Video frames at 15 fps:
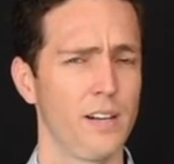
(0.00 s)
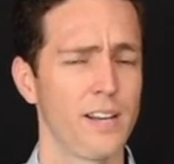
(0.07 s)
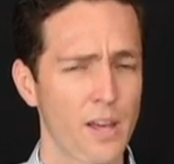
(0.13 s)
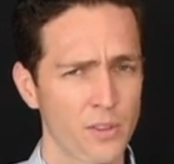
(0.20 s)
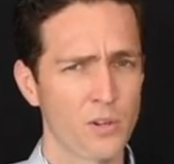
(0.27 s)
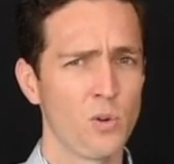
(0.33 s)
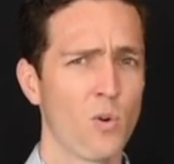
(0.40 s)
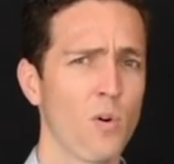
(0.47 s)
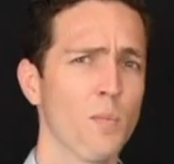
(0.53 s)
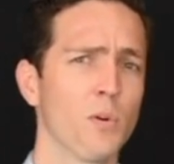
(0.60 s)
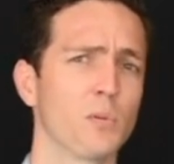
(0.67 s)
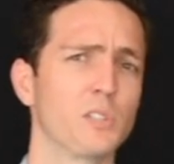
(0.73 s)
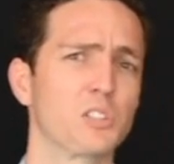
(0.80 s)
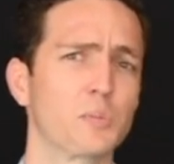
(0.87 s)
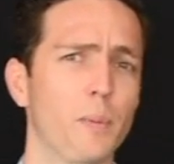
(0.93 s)
Now, the
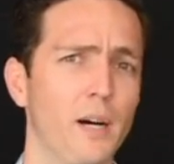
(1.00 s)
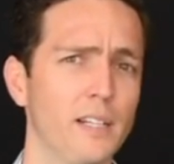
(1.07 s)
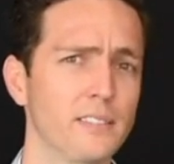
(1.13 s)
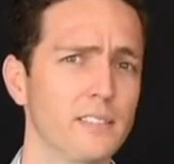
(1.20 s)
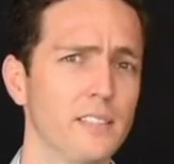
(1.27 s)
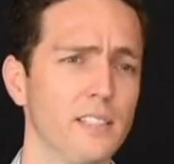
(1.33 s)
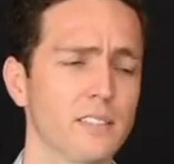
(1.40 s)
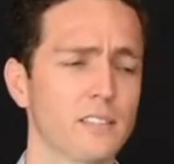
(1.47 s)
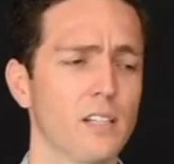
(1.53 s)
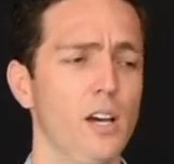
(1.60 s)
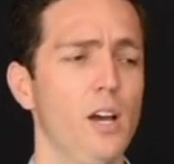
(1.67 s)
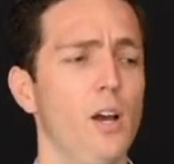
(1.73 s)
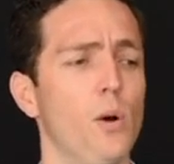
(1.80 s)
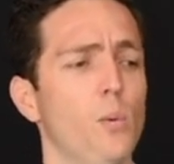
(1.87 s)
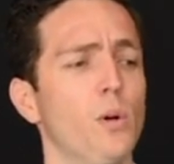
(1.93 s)
normal response is,
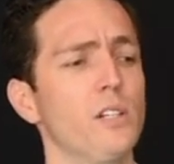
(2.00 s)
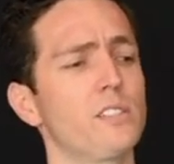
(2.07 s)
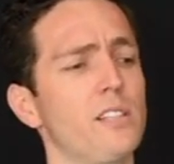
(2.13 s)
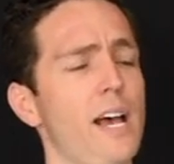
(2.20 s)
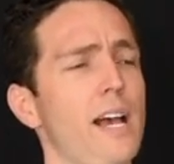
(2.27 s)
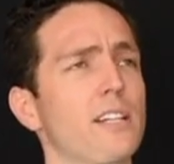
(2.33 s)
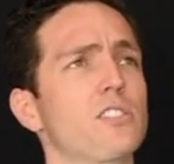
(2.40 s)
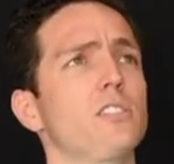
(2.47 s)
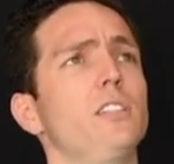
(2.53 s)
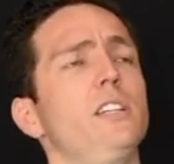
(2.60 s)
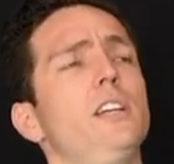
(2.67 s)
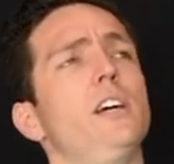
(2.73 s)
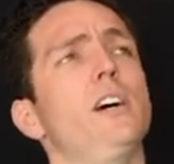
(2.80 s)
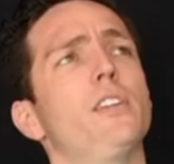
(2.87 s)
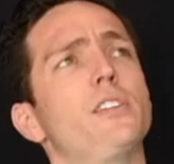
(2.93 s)
well, it's
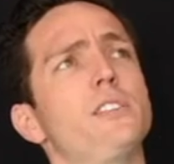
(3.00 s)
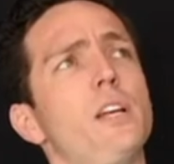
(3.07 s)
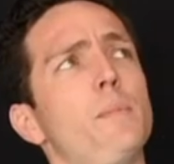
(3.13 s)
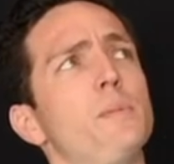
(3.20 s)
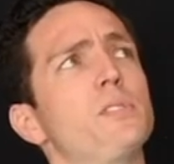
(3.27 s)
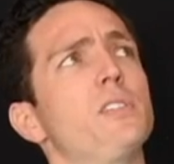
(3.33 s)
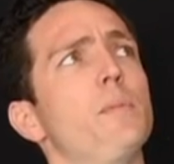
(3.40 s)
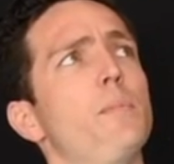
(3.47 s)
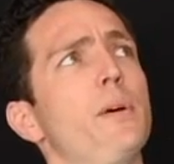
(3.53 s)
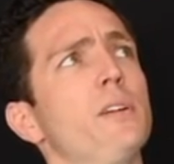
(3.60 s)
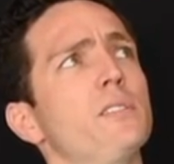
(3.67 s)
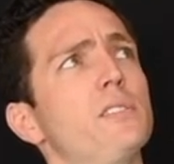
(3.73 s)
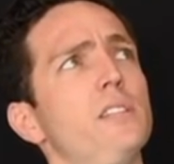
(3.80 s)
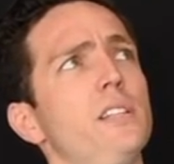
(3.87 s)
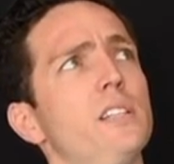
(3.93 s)
actually the 10%
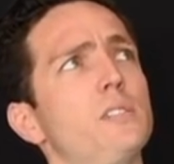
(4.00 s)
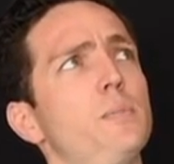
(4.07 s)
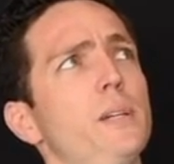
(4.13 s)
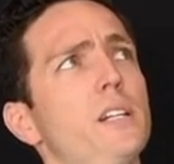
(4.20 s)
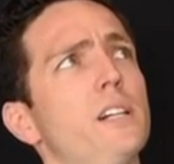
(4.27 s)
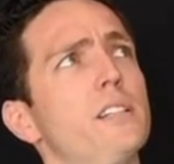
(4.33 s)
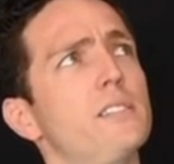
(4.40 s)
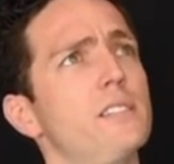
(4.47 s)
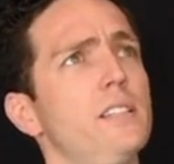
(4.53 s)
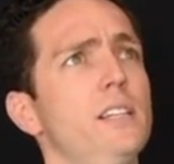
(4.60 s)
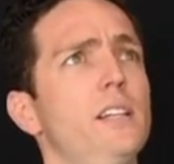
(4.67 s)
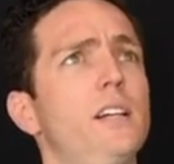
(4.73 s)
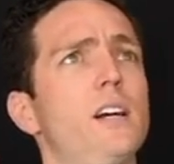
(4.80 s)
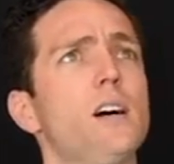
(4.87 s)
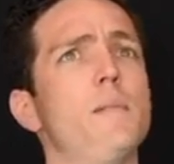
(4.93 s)
penalty is because
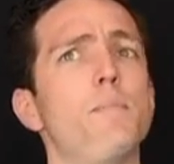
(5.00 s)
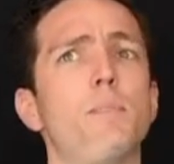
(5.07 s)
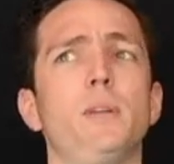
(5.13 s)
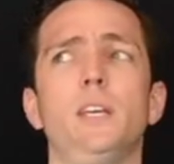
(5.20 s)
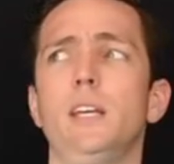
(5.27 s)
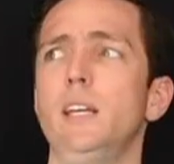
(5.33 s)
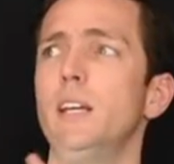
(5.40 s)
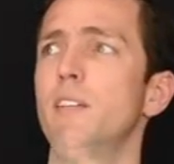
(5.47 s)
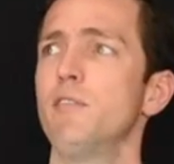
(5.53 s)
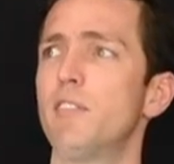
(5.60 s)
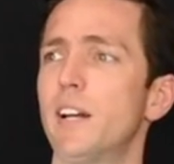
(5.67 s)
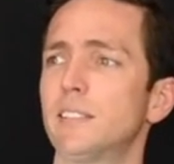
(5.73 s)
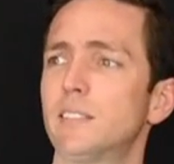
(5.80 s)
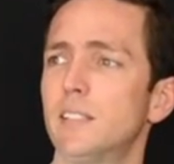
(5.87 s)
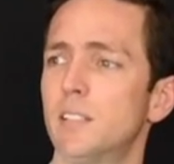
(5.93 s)
the company
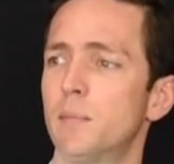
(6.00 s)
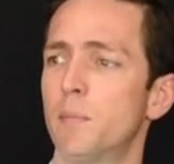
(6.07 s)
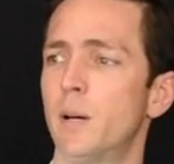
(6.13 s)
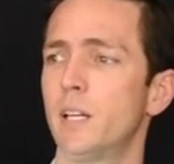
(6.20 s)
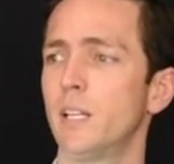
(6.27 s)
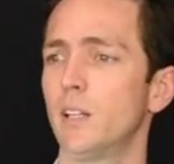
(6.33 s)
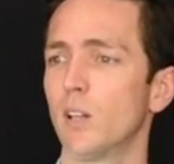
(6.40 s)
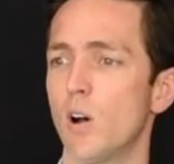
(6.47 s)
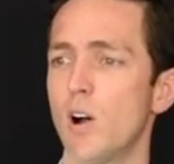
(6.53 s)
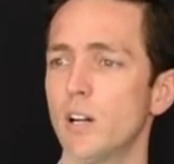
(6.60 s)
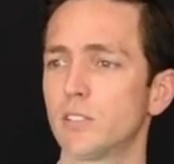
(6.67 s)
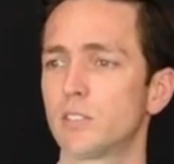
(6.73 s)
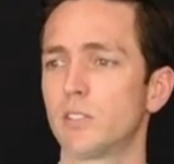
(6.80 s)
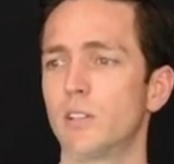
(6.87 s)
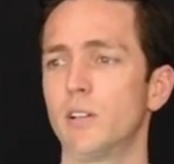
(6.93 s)
invested the money
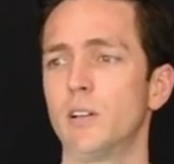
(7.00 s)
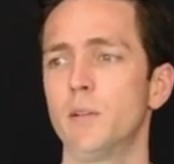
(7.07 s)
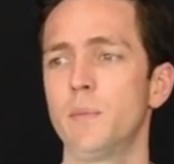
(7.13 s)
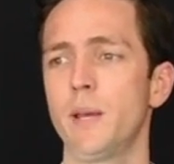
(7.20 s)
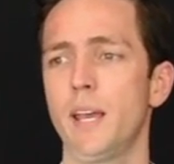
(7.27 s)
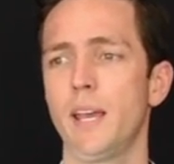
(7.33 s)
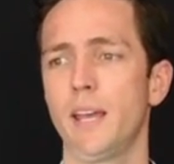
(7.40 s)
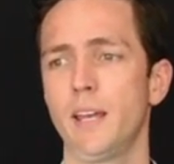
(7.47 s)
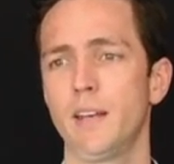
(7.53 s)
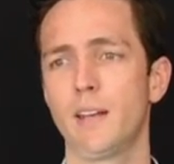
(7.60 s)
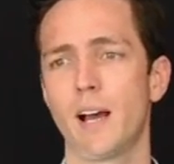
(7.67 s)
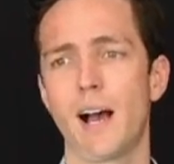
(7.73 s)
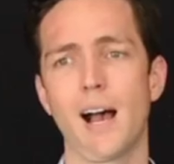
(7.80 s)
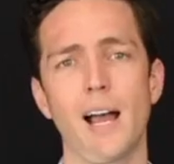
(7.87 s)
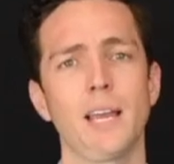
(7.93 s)
long term
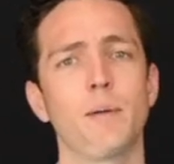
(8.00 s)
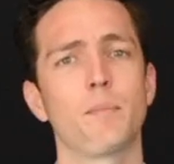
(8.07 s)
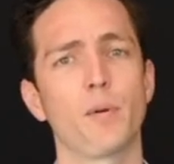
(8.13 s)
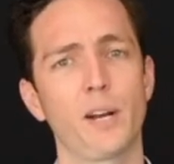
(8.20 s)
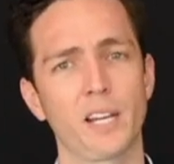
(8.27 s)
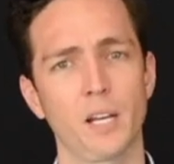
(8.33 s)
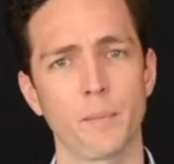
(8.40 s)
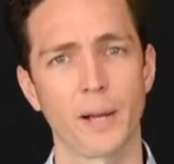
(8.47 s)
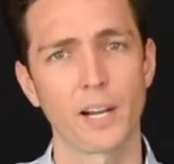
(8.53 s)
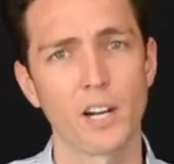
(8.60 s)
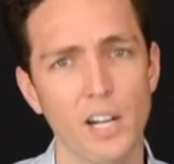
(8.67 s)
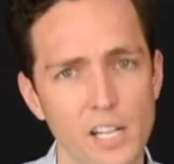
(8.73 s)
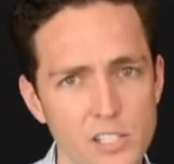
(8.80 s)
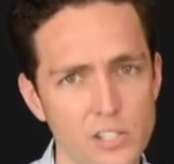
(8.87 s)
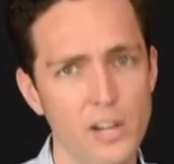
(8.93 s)
and I am breaking my
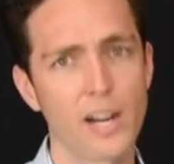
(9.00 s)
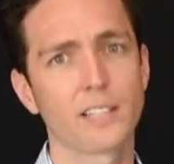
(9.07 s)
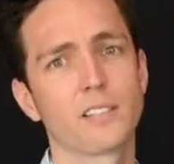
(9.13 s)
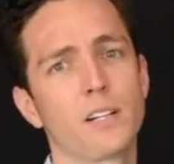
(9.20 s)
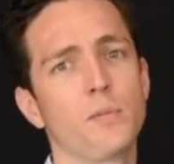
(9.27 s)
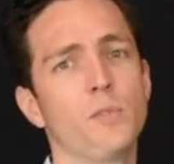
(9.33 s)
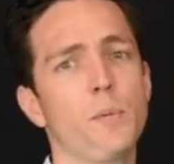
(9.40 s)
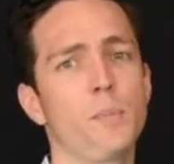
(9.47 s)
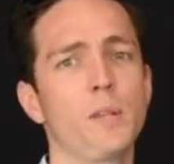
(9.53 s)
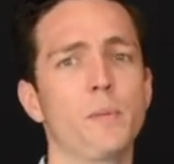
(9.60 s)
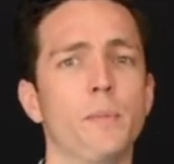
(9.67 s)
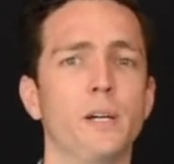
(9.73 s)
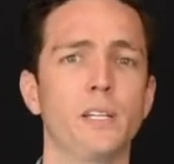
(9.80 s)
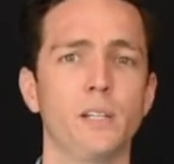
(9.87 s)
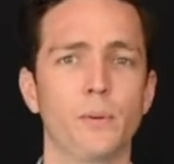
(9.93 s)
contract and I'm ripping
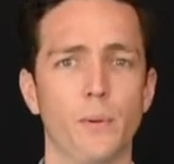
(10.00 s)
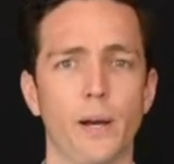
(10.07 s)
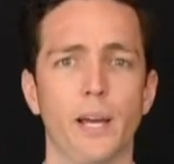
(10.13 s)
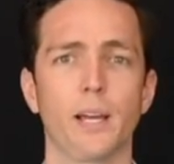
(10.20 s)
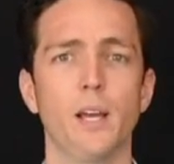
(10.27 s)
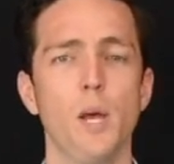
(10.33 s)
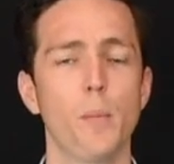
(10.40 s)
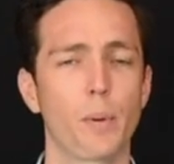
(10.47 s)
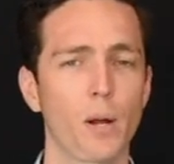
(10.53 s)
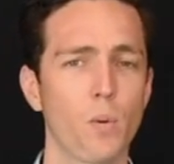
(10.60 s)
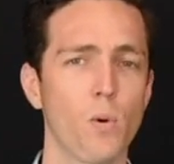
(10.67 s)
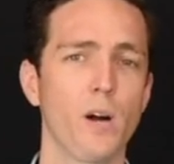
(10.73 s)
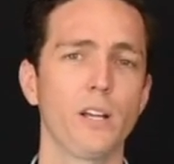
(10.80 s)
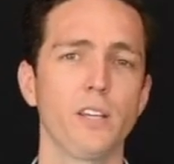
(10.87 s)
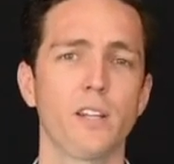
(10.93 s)
the money away. But I
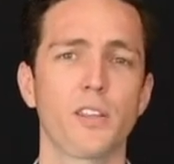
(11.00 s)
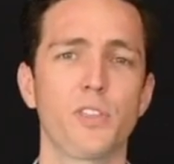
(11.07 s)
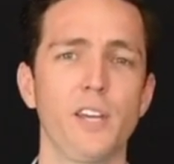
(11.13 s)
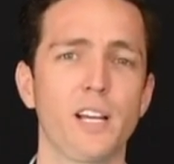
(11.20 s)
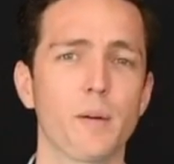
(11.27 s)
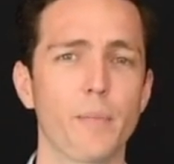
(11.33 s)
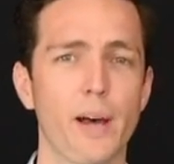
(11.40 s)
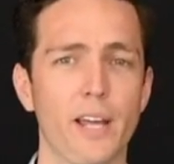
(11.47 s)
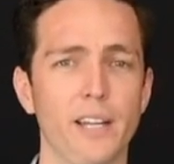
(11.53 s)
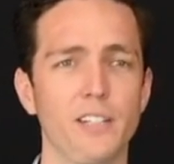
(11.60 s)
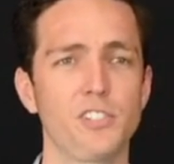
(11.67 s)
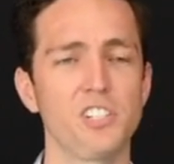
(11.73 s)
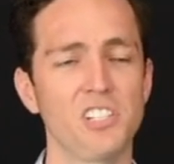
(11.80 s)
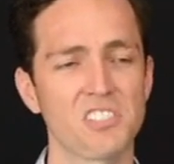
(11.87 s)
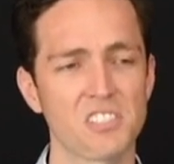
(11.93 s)
want you to think about
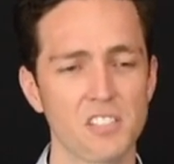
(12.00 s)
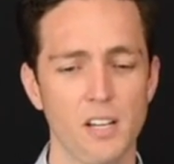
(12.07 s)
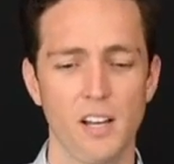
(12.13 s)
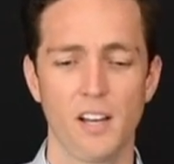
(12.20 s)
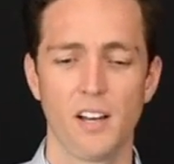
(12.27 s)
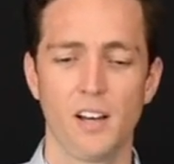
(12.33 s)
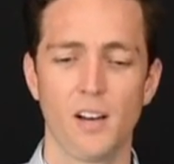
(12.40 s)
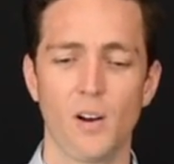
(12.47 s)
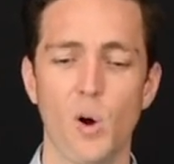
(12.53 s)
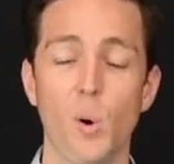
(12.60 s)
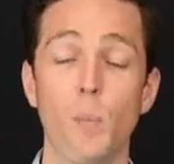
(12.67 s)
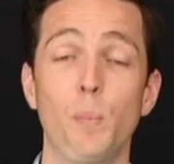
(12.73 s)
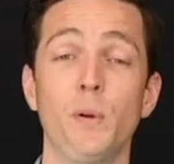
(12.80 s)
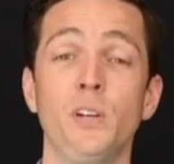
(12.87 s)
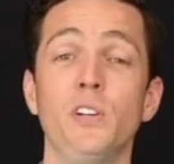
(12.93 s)
it, just
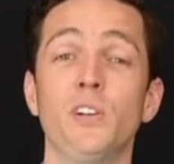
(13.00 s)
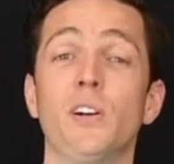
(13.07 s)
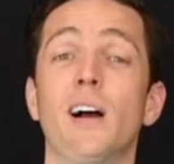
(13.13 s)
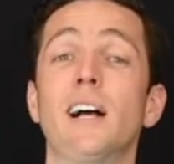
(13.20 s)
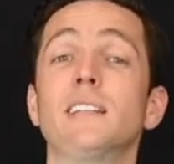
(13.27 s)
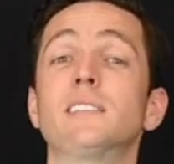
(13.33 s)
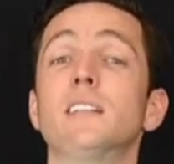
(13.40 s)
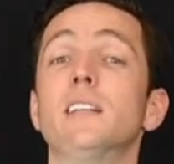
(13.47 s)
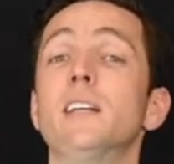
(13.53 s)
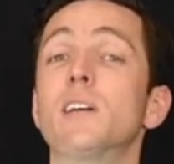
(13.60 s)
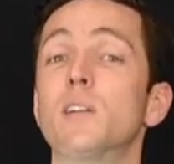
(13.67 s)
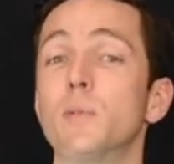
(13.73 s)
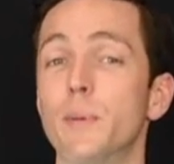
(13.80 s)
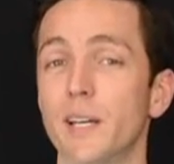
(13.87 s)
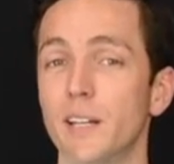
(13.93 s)
open your eyes a
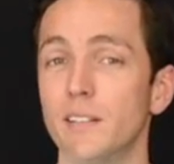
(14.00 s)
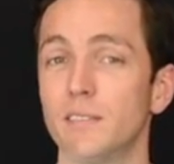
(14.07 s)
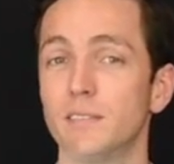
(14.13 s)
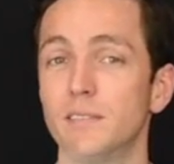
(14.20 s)
little bit.